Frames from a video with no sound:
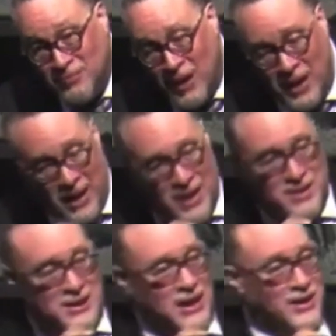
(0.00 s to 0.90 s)
He's
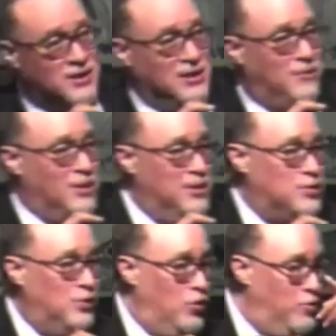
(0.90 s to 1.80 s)
telling someone in this
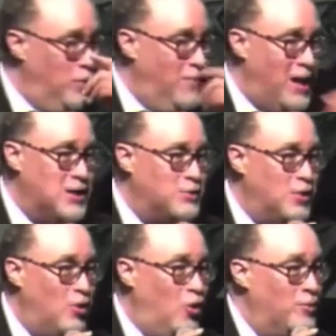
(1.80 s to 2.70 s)
room, you might as well
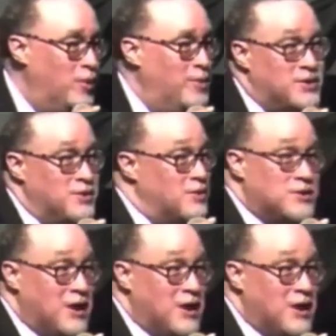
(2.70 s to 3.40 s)
go home and commit suicide.